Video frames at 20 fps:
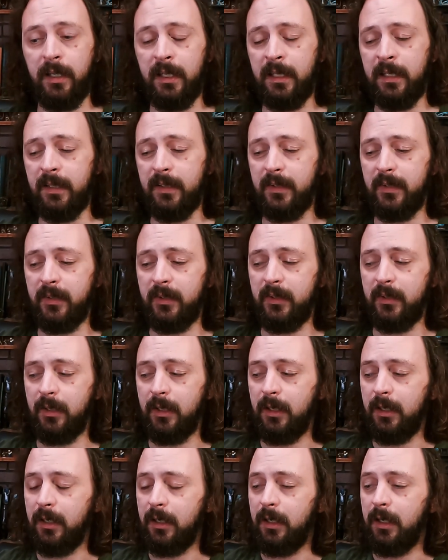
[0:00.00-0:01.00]
It's
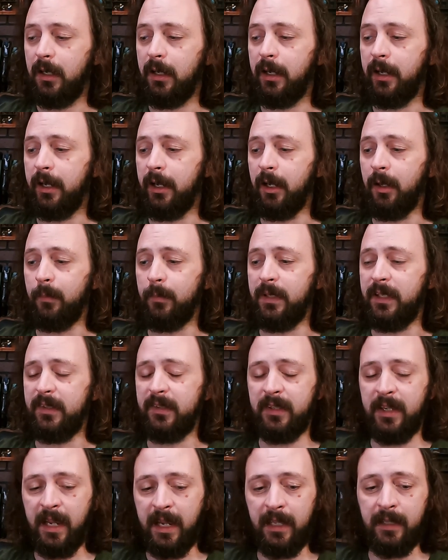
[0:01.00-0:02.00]

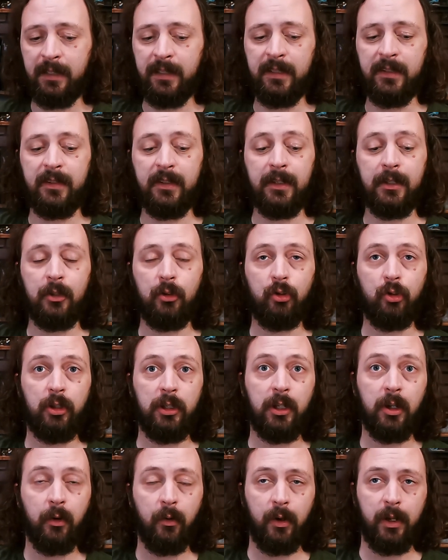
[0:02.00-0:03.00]
Kaylee's
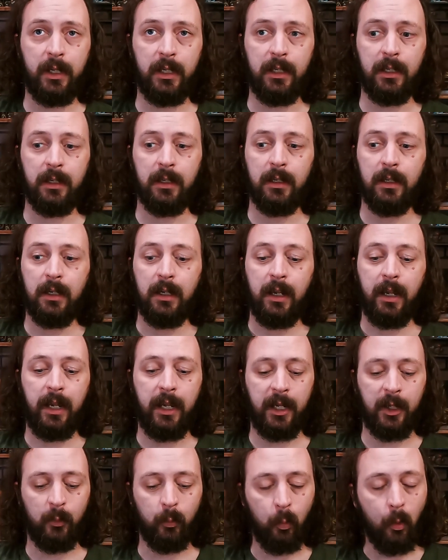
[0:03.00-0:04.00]
engineering
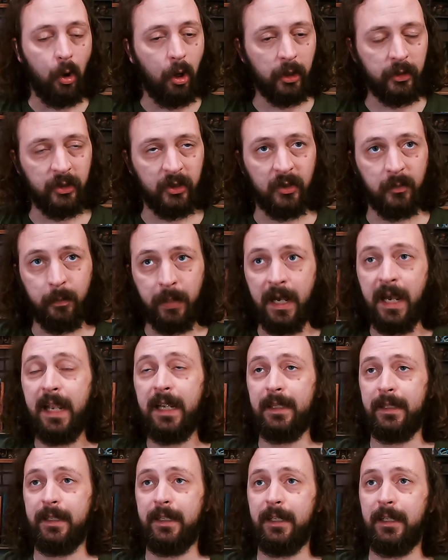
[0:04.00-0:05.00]
and Wash's
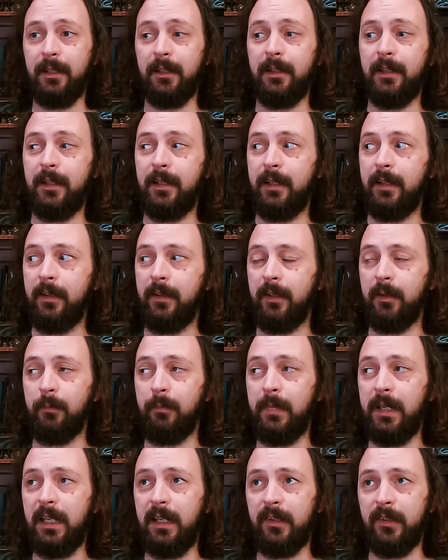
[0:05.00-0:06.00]
piloting that
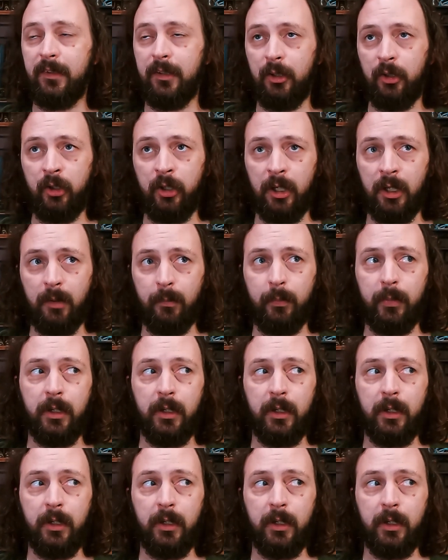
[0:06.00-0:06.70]
makes the ship